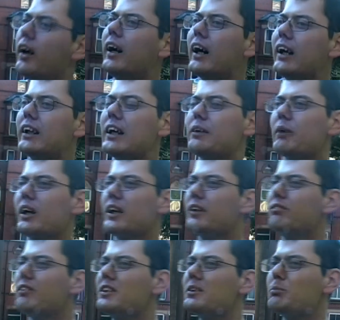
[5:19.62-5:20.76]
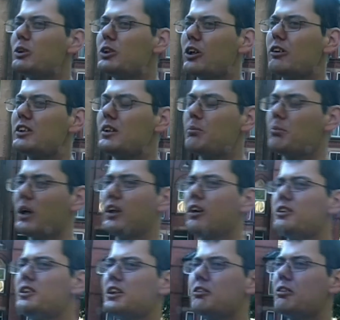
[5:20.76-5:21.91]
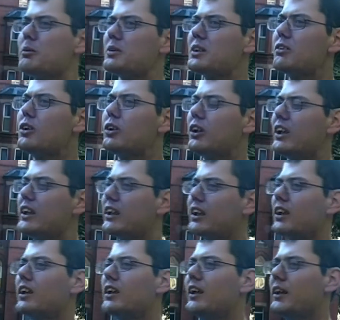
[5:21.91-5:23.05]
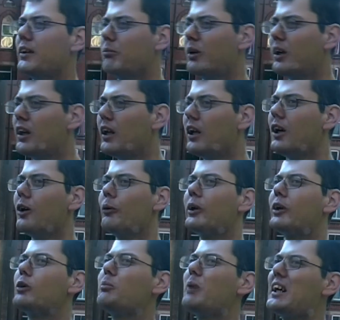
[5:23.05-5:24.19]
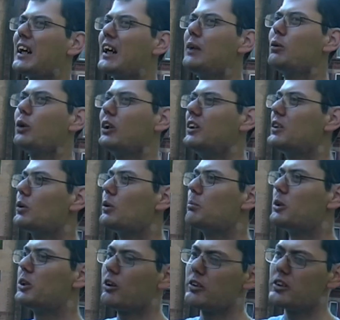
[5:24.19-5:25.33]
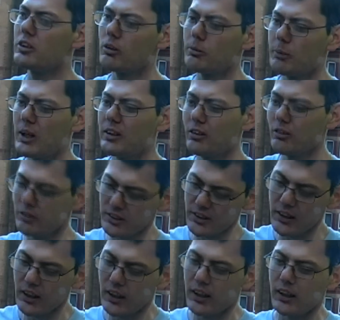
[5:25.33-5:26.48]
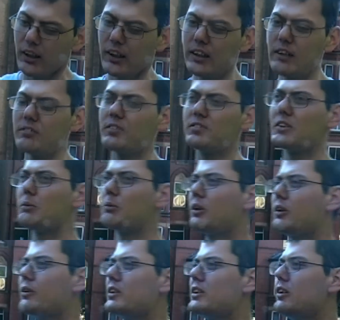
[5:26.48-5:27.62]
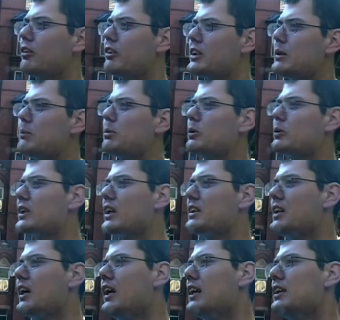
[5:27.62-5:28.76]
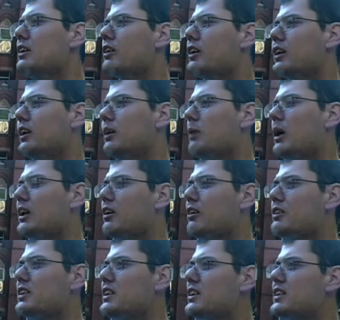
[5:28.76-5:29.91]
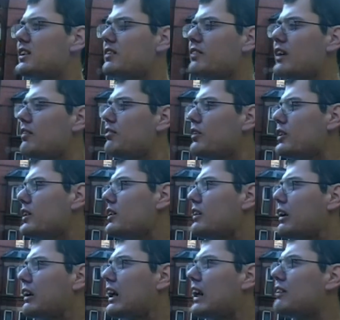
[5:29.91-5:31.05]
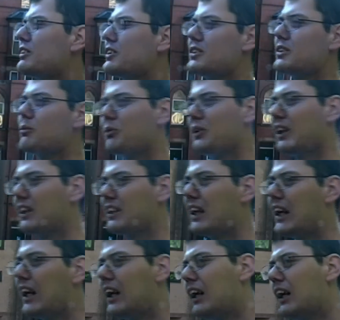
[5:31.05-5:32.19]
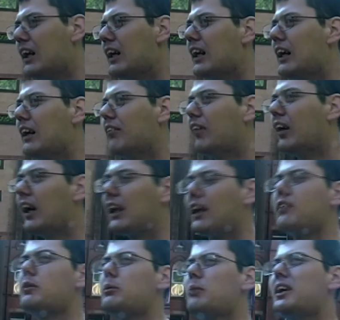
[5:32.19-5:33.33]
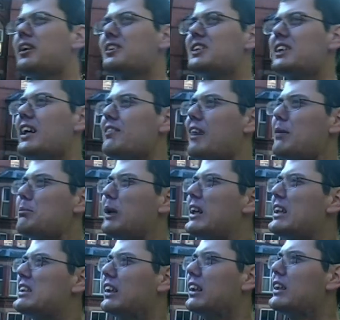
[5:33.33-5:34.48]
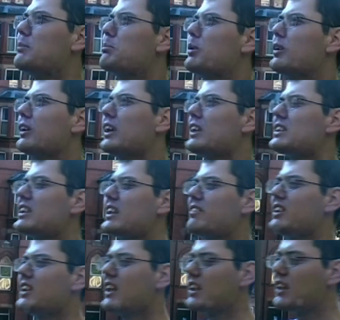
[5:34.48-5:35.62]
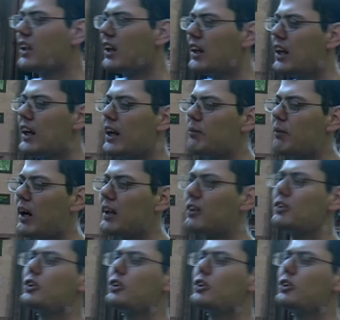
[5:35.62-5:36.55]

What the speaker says: And anyway, these majority and minority groups, they're all like, we could make anyone into a majority or a minority. Like if someone who is neurotypical says you're in the minority, so therefore you don't count, or something like that. I know we may not say it that blatantly, but let's say we did. I could